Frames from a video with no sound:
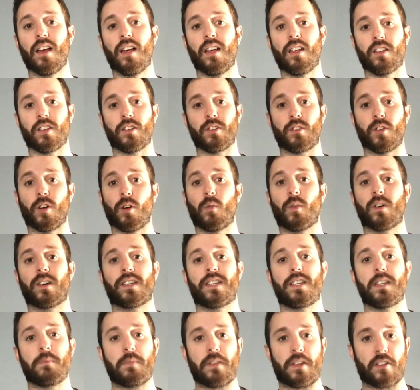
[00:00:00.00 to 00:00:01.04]
You don't want to
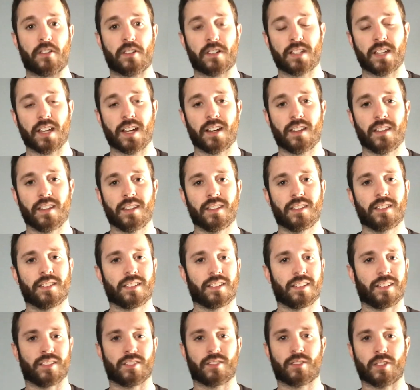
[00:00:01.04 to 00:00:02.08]
keep irritating this
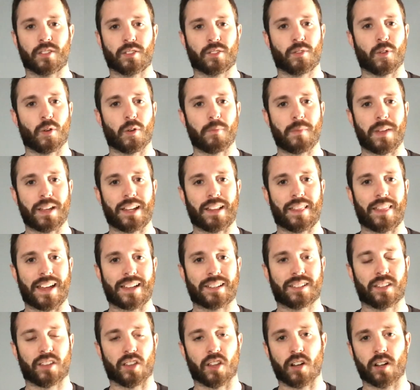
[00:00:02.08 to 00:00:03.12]
because it's just going to make it
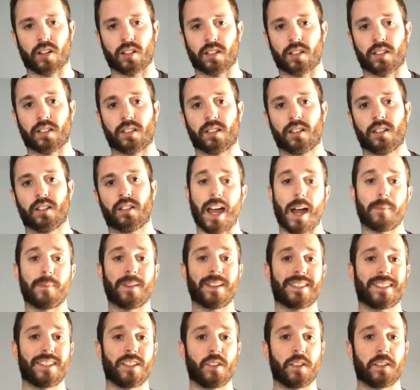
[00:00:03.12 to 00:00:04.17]
last longer. I'm not
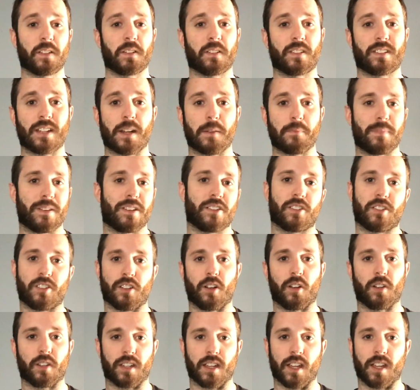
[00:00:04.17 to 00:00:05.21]
saying you have to stop benching
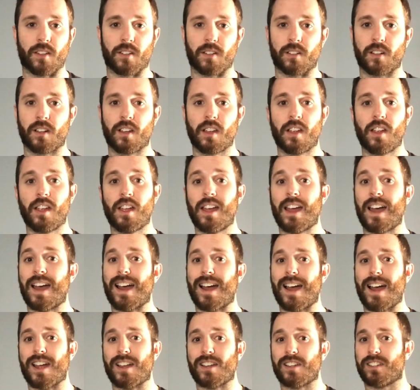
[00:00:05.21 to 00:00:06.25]
altogether.
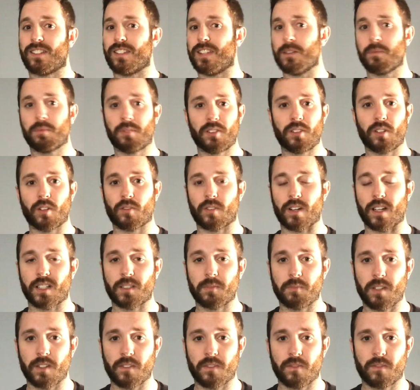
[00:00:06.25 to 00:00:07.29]
I typically don't
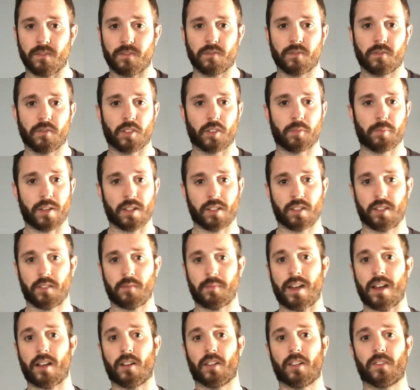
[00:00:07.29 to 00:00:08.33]
recommend, especially
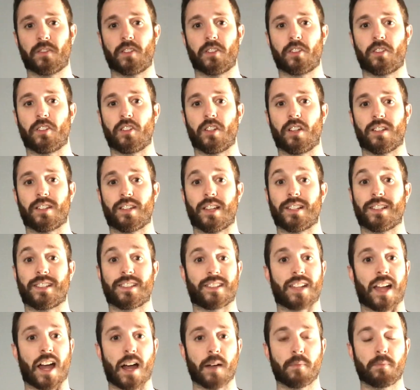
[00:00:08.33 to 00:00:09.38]
powerlifters, to just
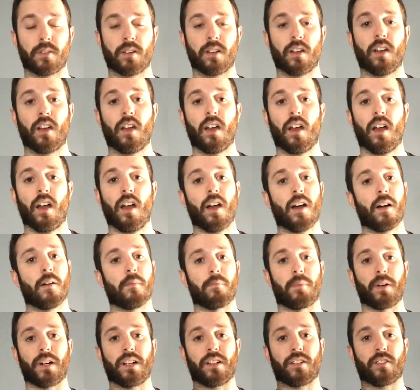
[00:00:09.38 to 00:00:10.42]
stop,
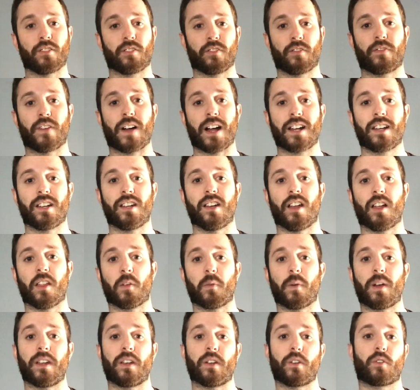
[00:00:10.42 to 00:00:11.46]
but find another
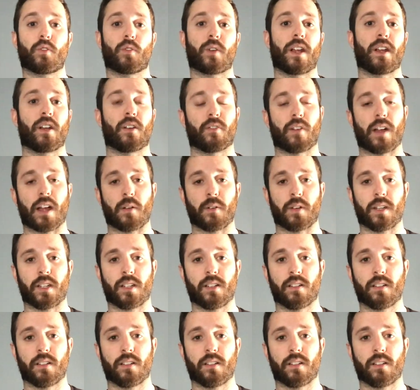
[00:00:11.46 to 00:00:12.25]
way to train around it.